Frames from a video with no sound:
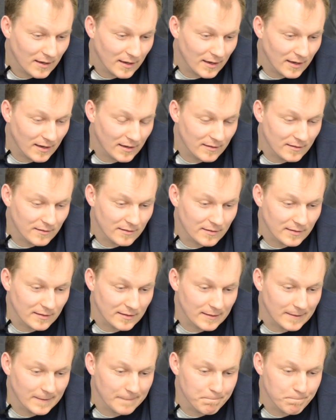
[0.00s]
And
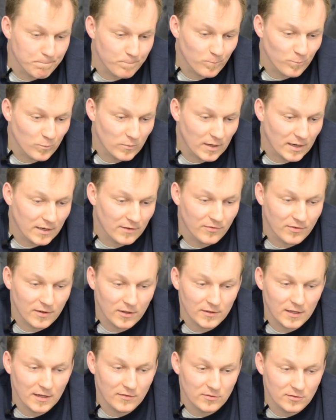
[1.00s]
um, I
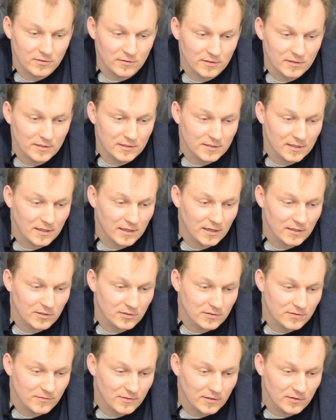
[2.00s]
felt after this, I, I
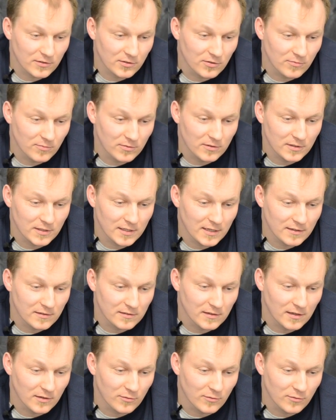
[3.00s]
just felt humiliated.